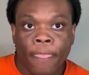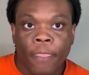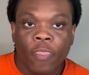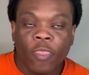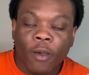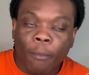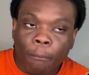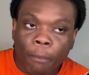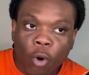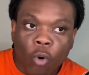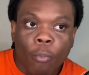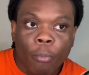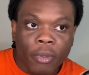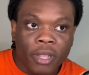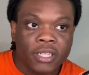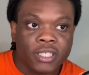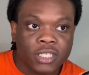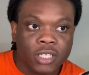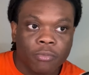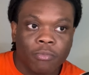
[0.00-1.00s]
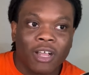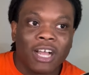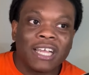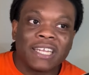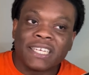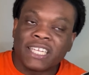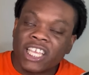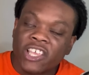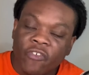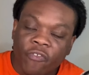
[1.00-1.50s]
The momentum. A
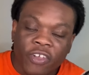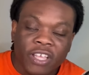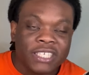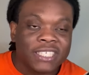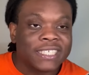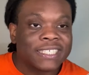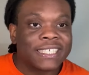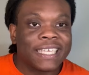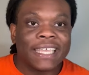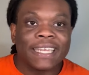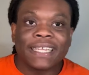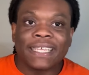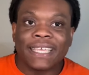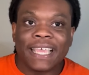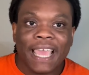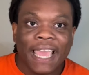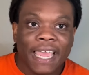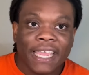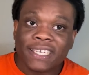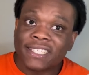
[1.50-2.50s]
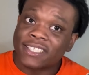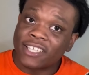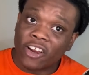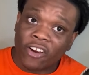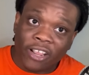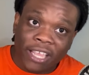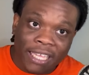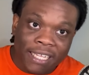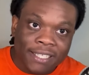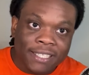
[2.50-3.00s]
defense is getting gashed. They're
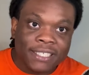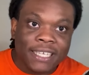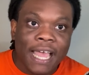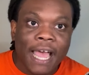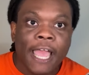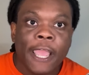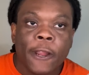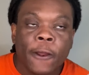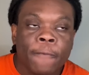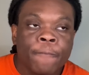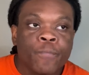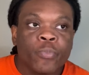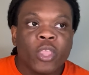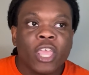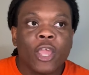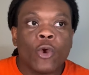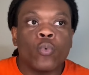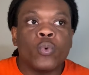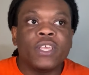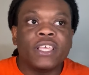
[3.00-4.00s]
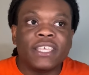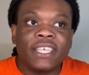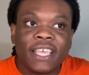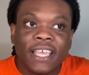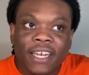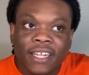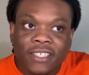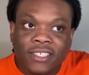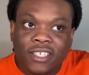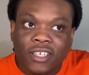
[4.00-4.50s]
getting tired. And we
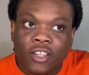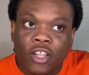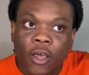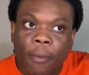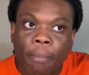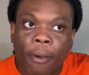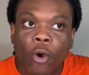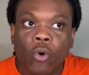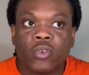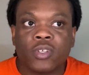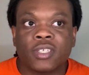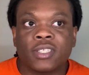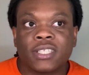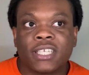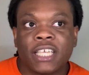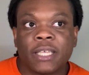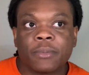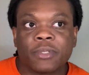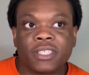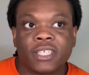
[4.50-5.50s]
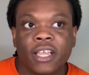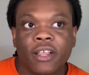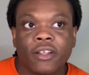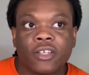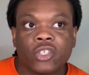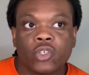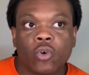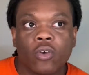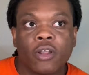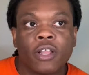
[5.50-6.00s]
get into the opposing team's
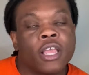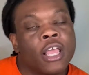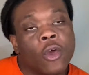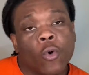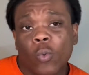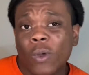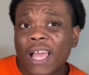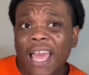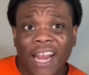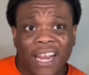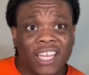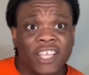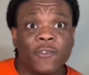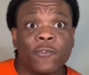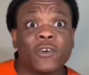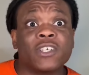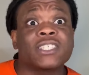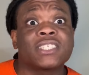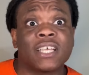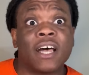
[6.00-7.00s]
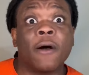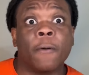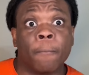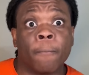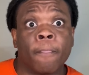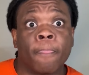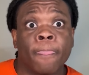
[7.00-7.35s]
territory. We got to leave with some.